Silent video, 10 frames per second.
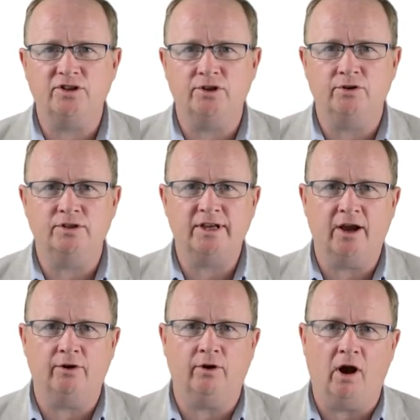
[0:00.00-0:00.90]
students
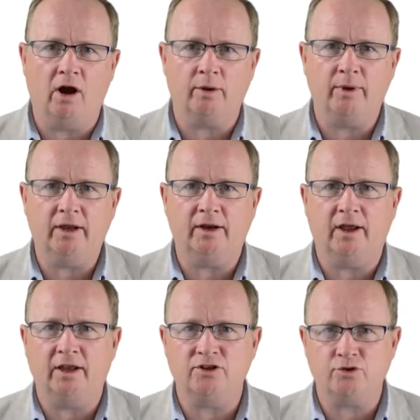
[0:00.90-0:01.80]
how to automate
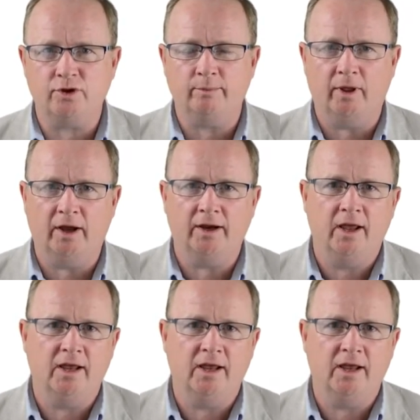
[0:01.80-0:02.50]
and streamline